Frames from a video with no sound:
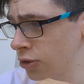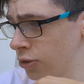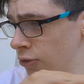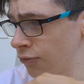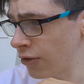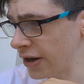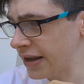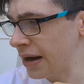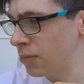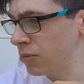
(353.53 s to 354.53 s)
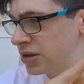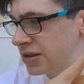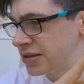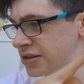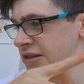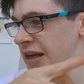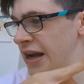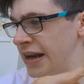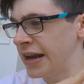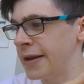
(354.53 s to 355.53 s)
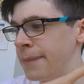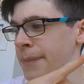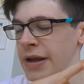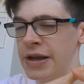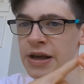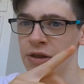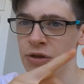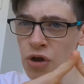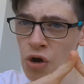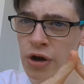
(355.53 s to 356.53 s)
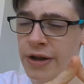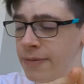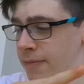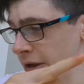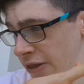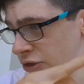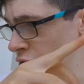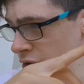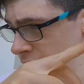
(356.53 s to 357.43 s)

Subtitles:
The front camera does 1080p and 30 at 30.